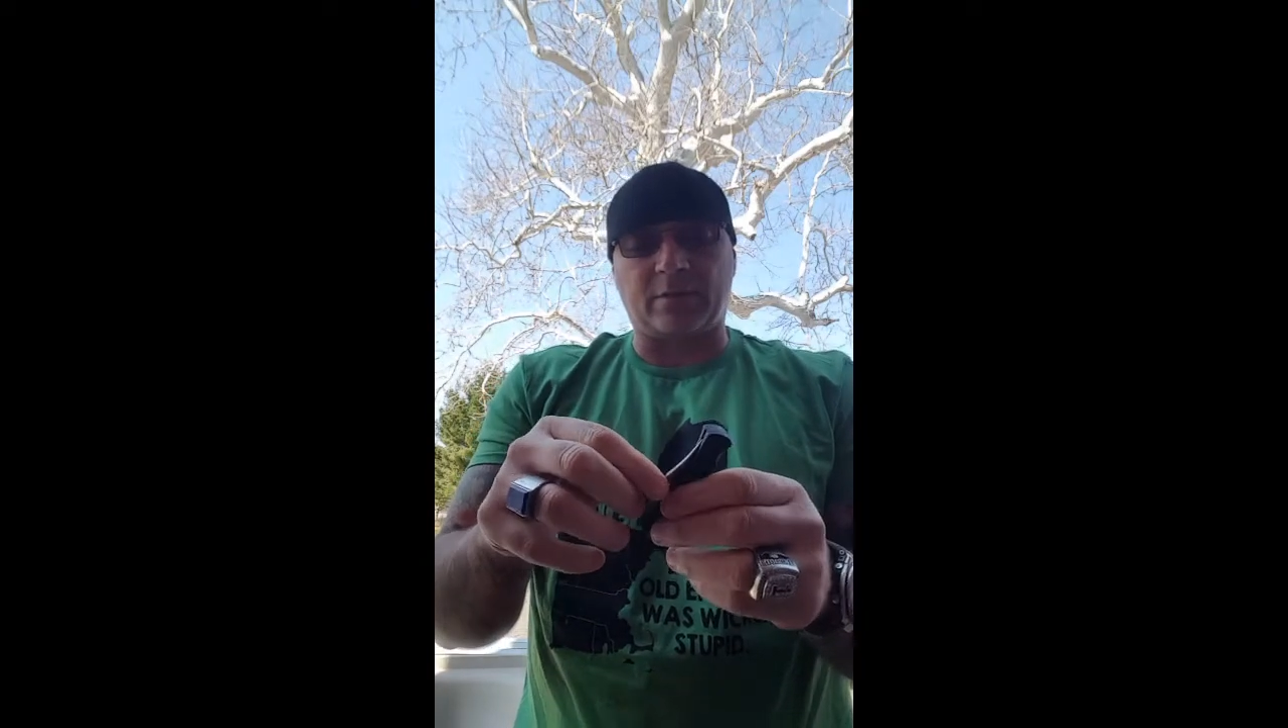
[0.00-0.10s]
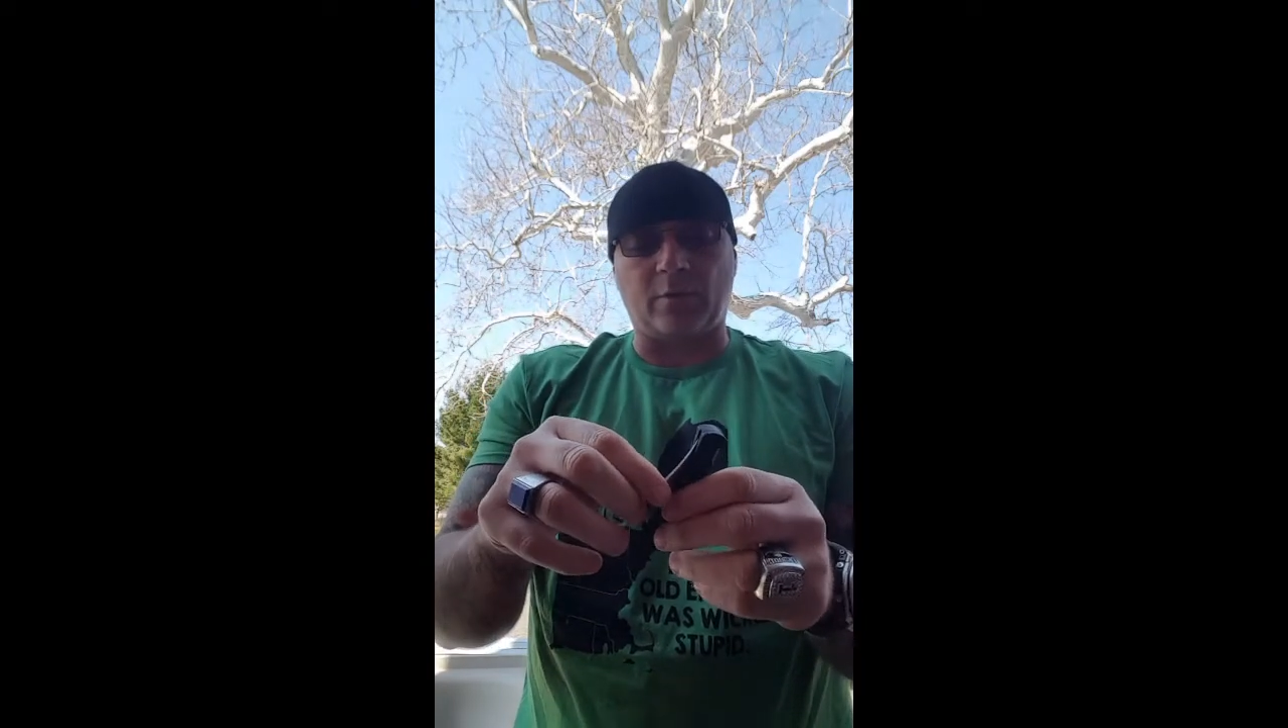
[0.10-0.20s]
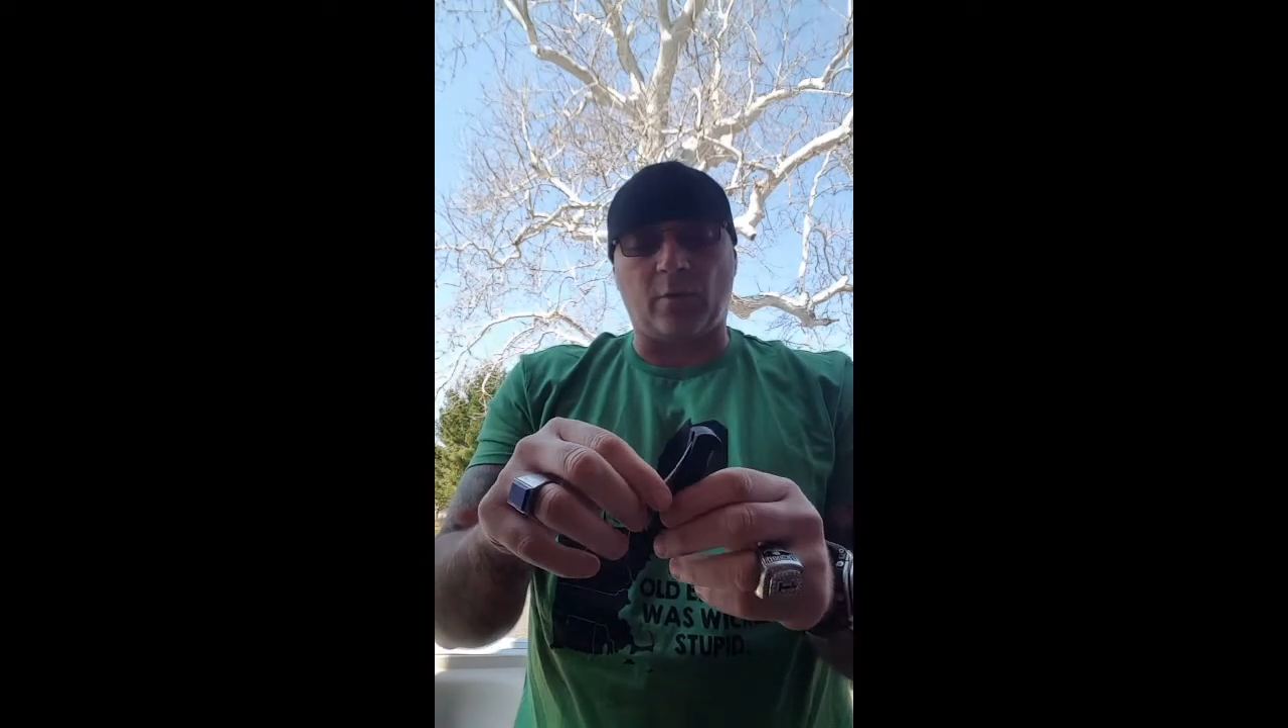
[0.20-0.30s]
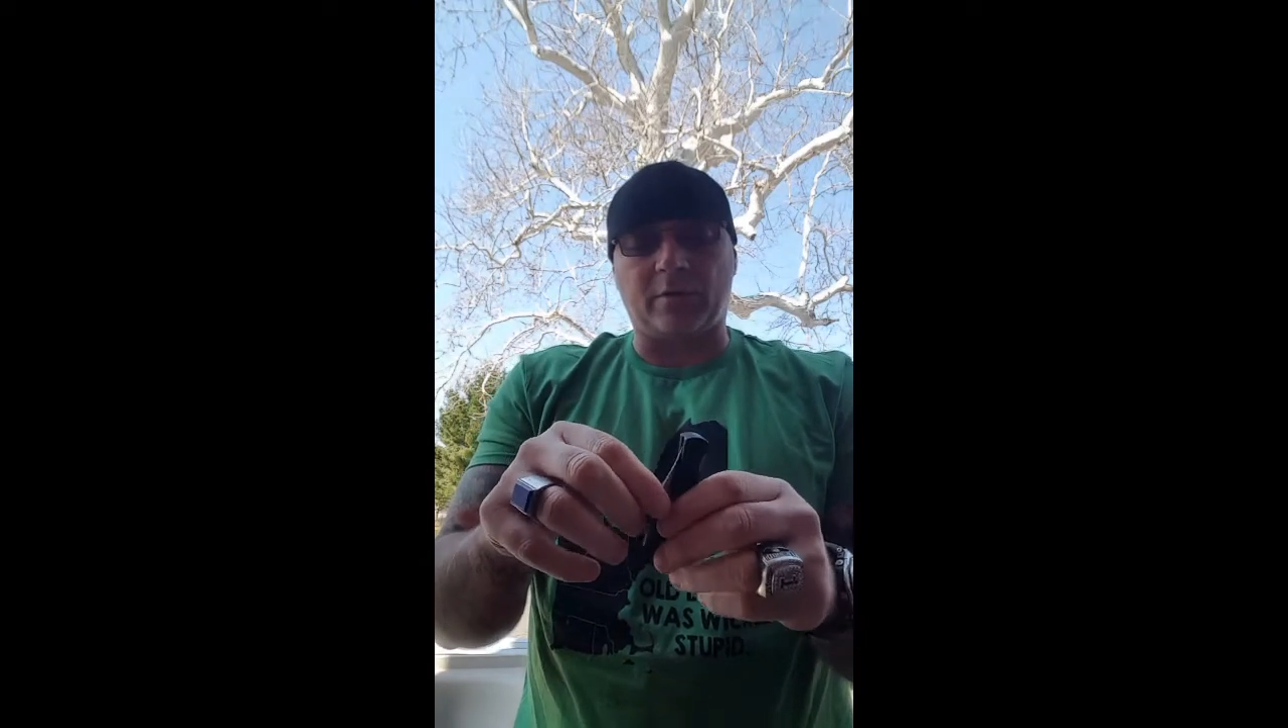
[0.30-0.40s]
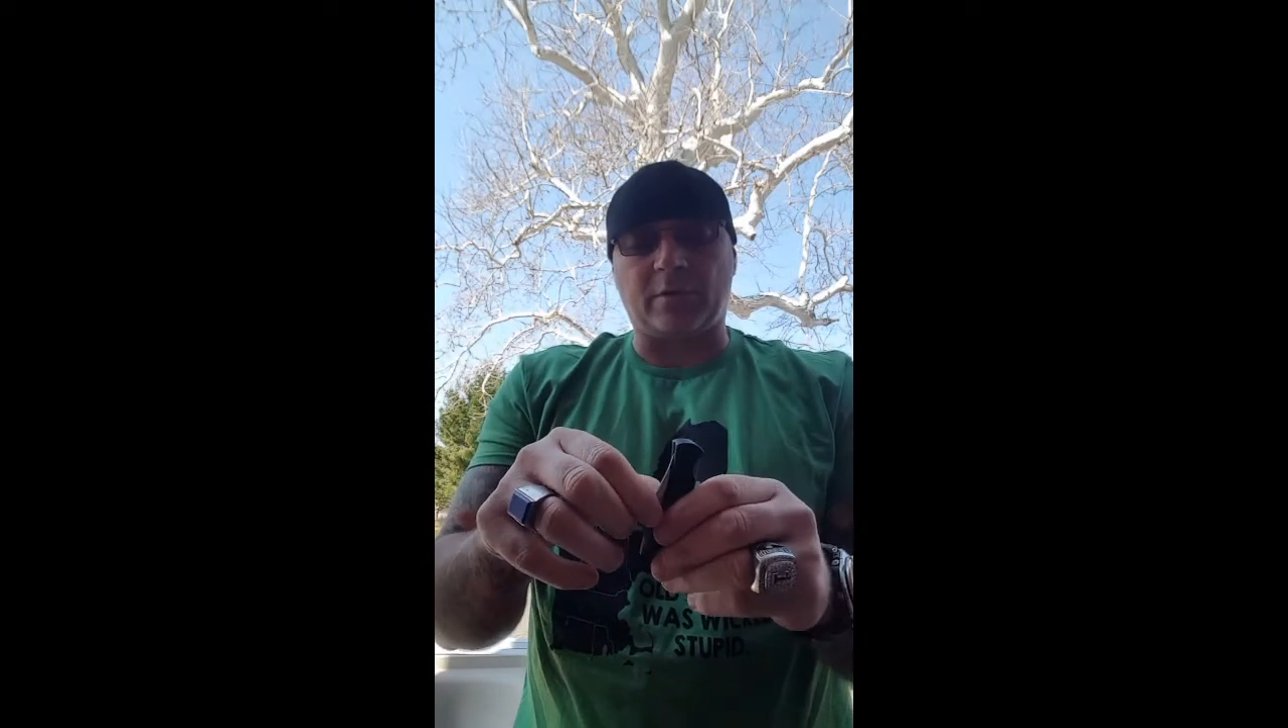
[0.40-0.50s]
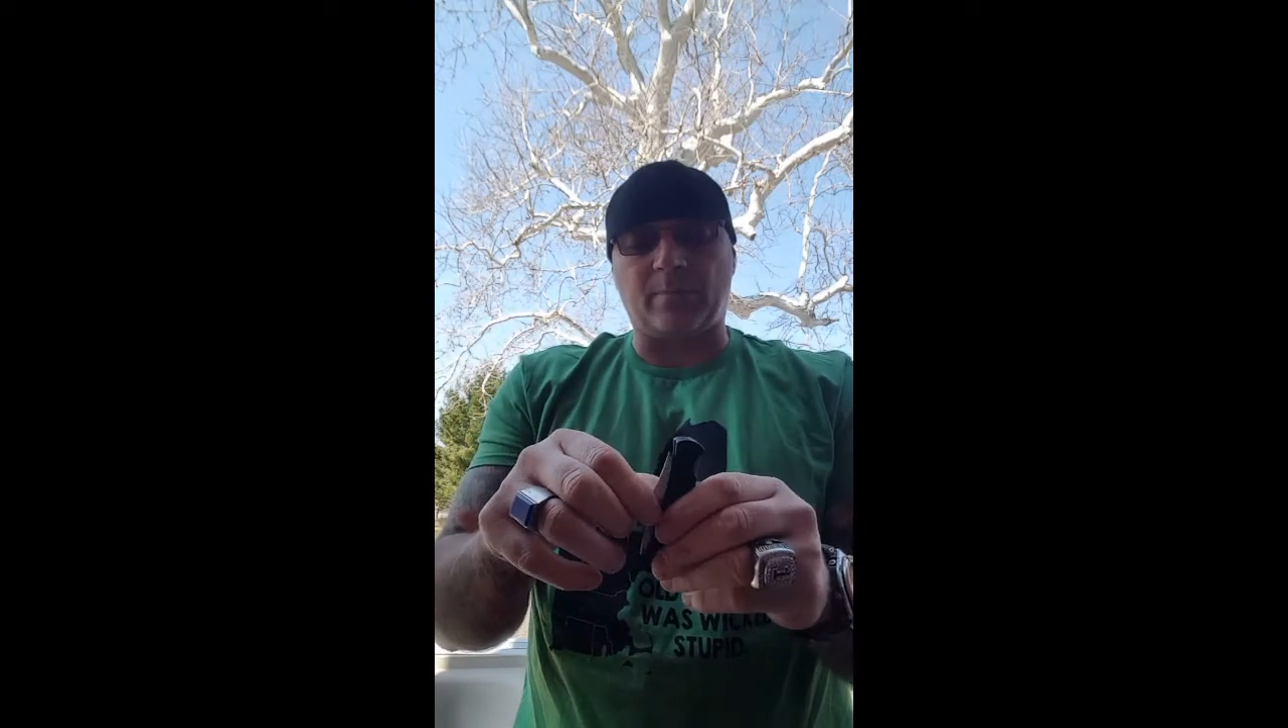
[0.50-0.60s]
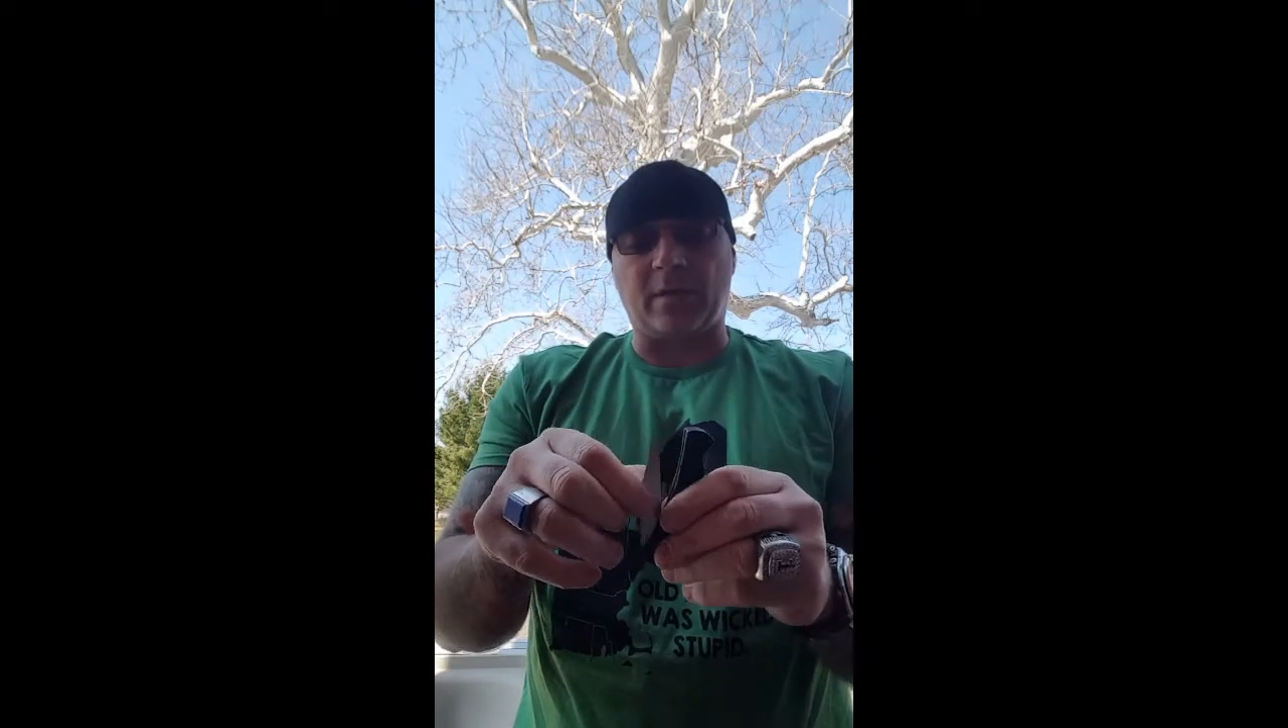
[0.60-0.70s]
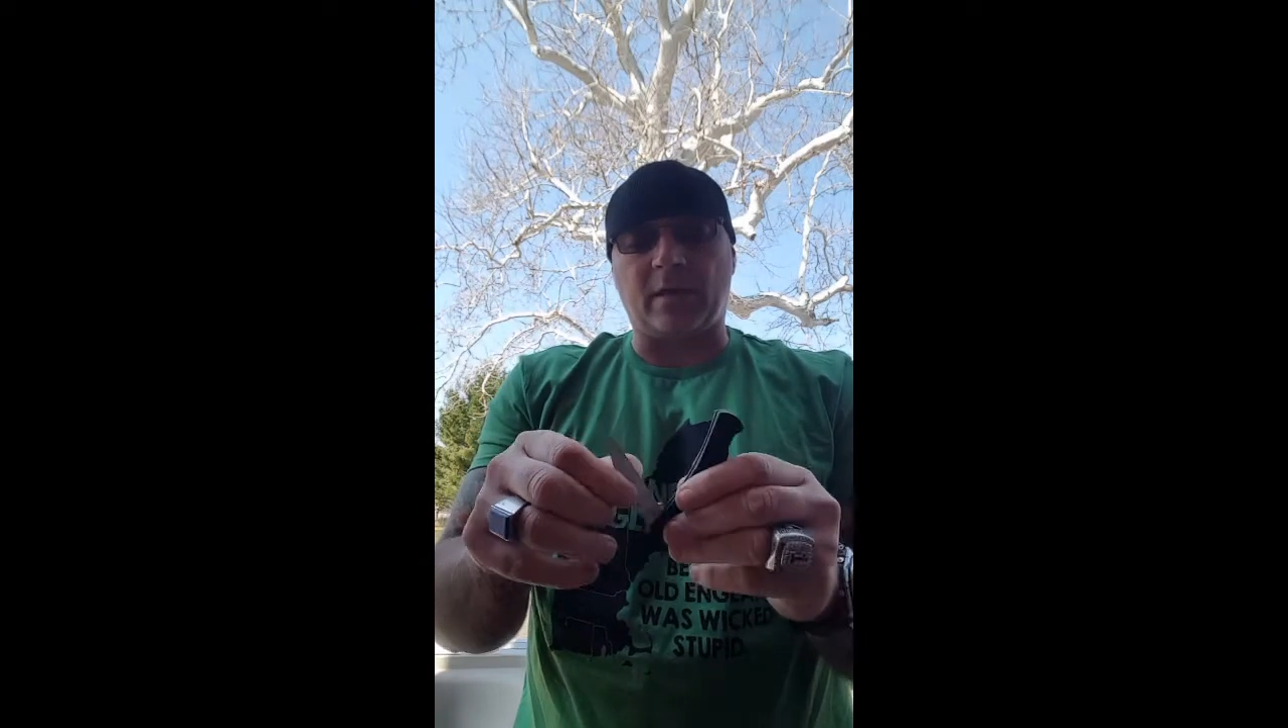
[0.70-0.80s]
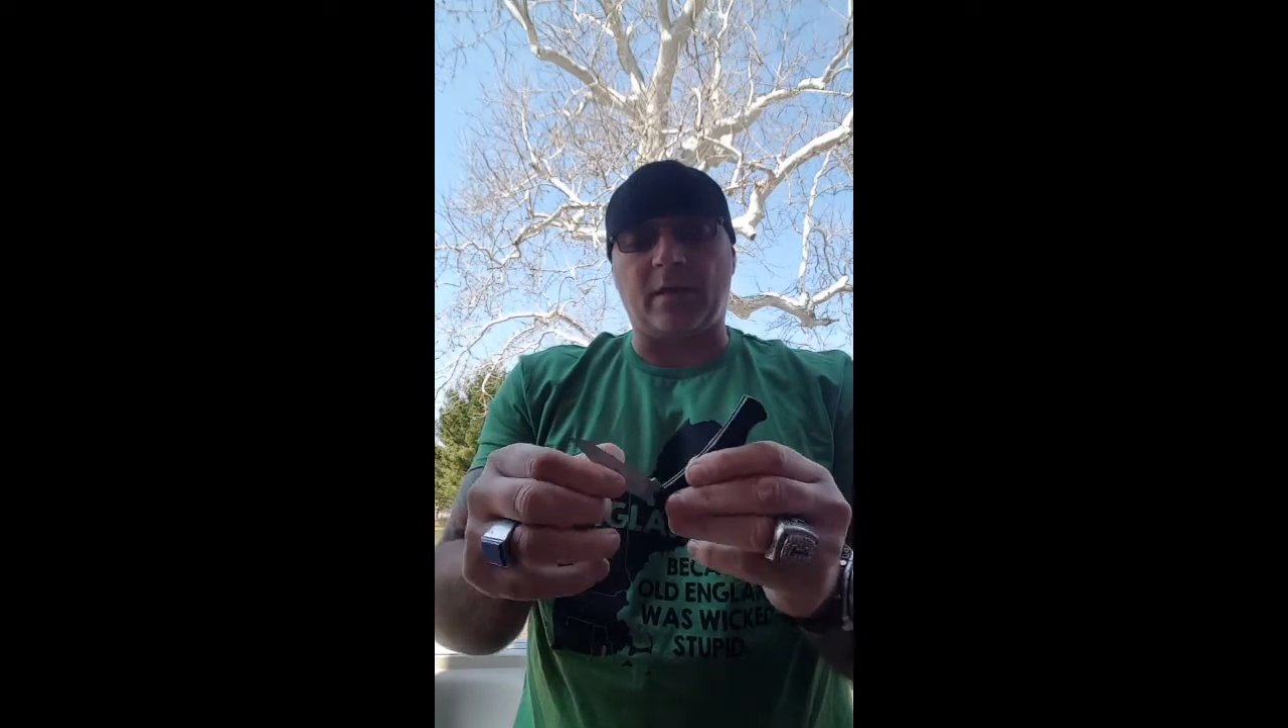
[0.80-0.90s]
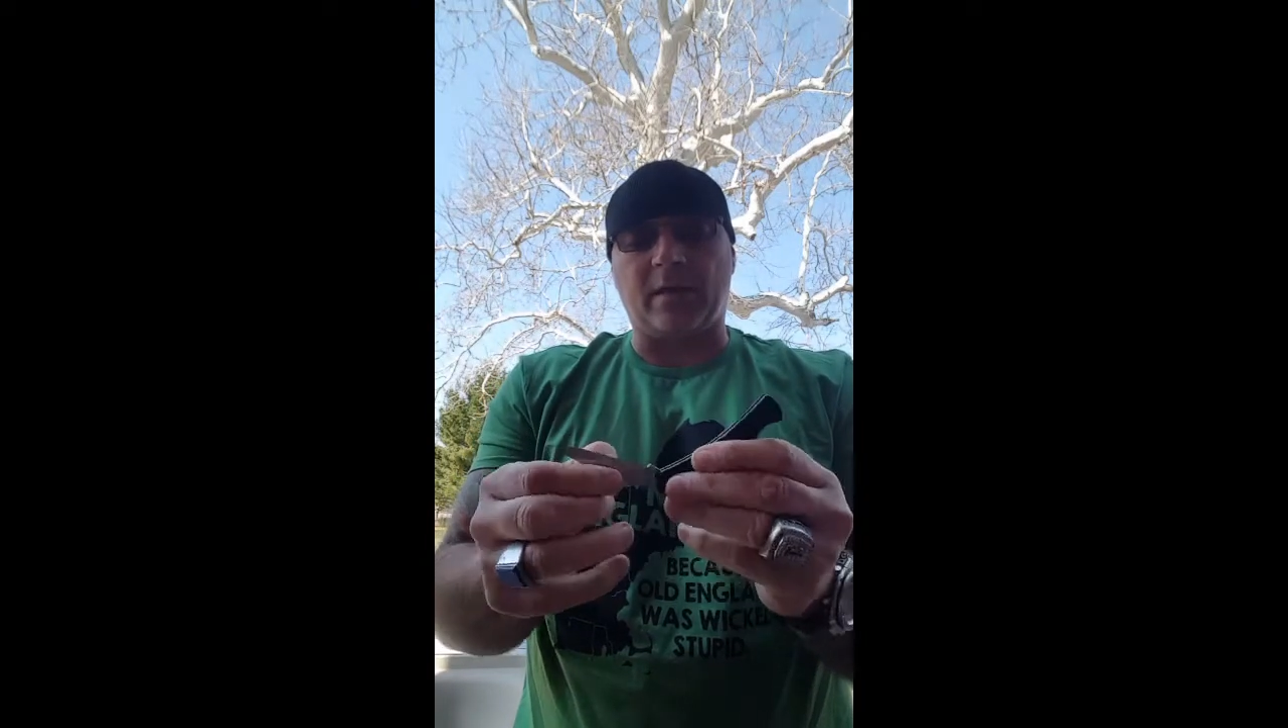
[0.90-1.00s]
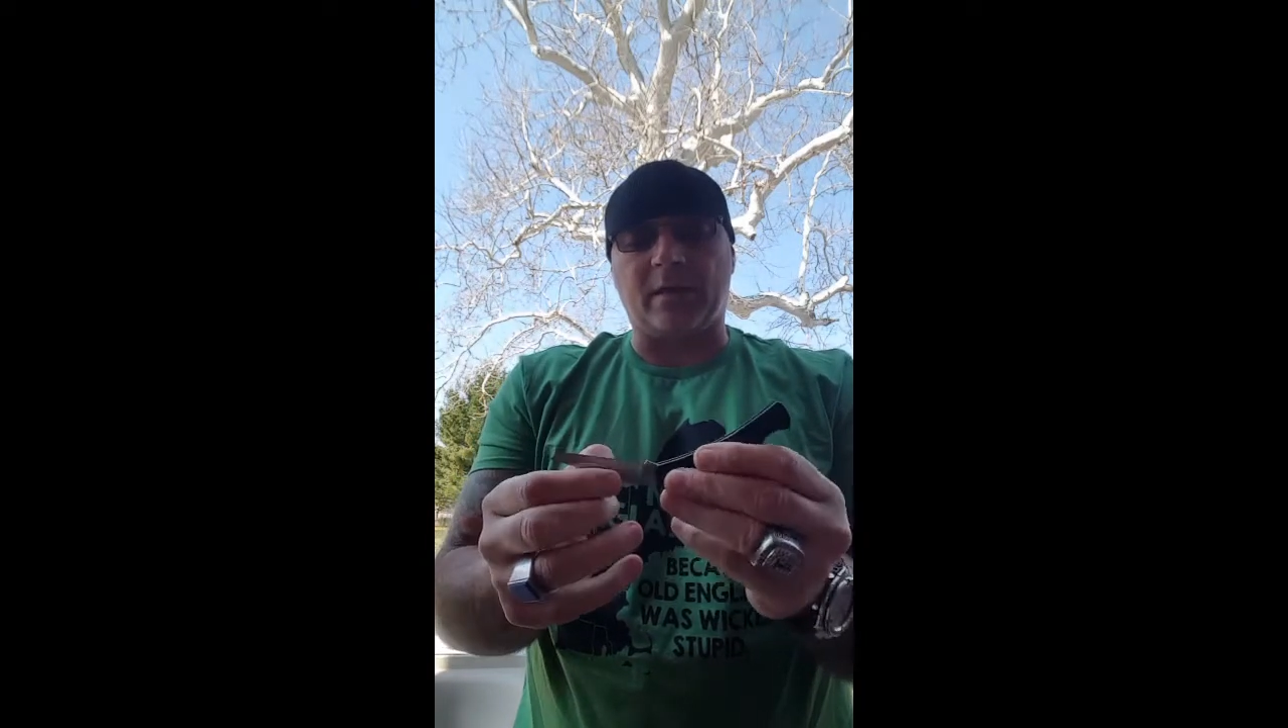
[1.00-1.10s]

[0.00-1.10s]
going to be